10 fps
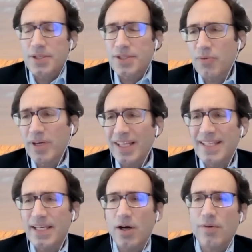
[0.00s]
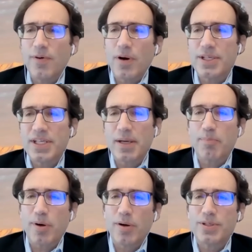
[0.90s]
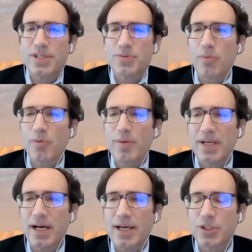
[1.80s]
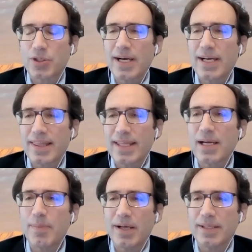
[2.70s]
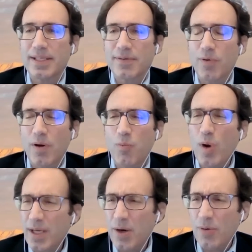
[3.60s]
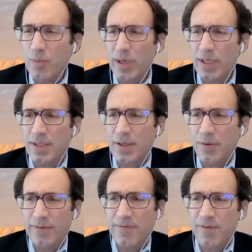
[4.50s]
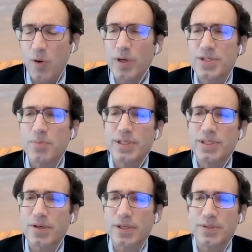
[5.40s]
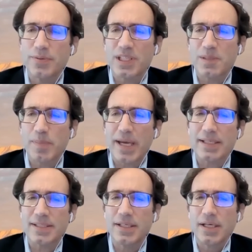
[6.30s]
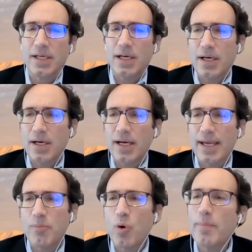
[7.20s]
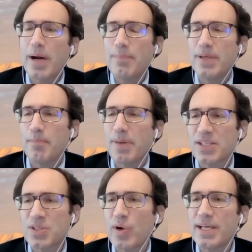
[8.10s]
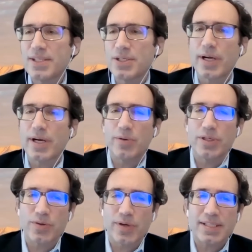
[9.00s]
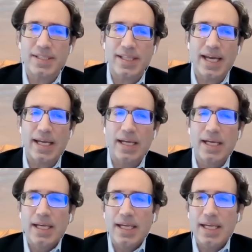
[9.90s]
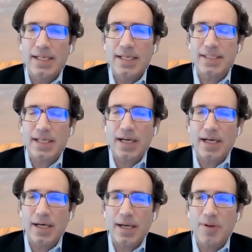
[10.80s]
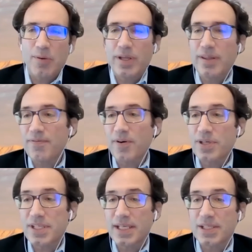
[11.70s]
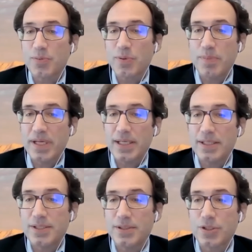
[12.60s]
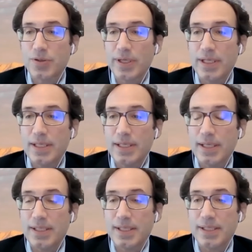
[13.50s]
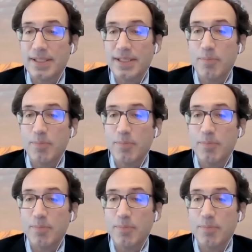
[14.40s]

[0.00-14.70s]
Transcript: So really the overarching approach is where we've been kind of trying to think about this of what going forward should we start to expect, and what might be the best ways to try to address that is, I mean, one of the first things would be to treat is the